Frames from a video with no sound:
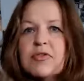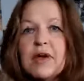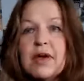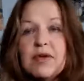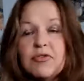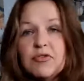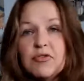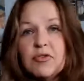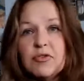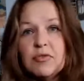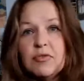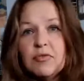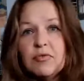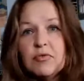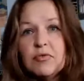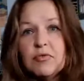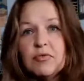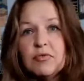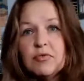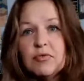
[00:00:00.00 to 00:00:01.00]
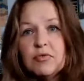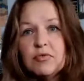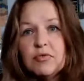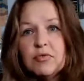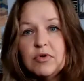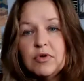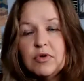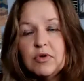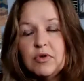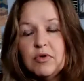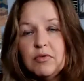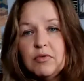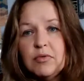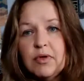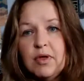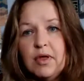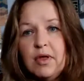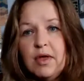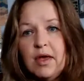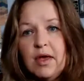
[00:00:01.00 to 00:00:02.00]
nice too, you know,
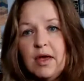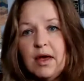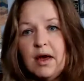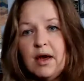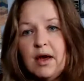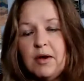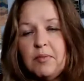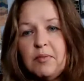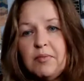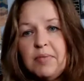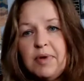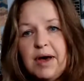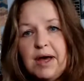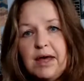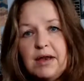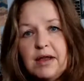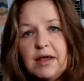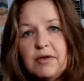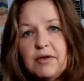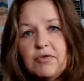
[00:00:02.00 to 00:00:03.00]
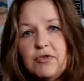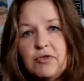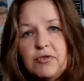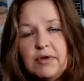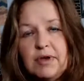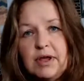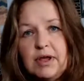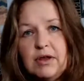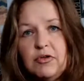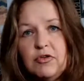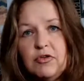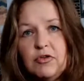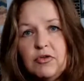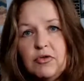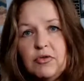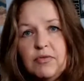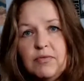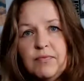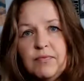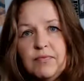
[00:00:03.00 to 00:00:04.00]
but if you need
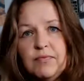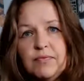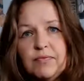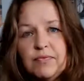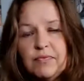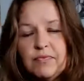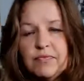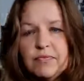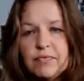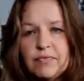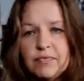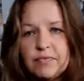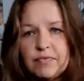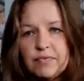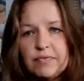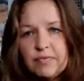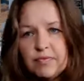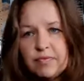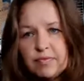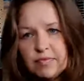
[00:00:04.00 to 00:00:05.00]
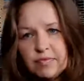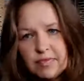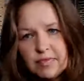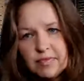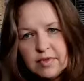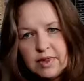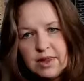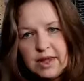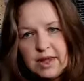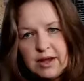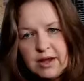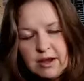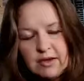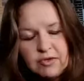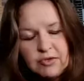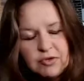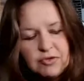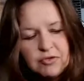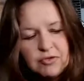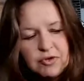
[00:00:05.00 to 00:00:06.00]
to lay
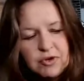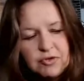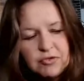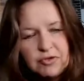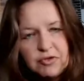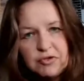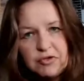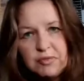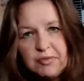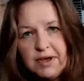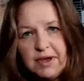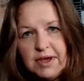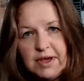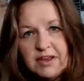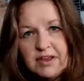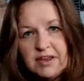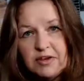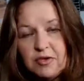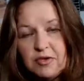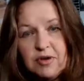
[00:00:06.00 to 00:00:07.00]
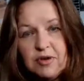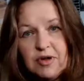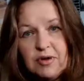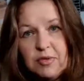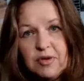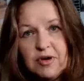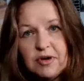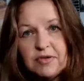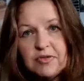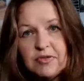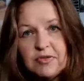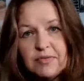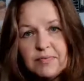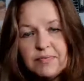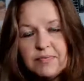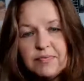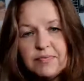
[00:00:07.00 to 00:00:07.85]
down those fingers as you're picking, that totally works.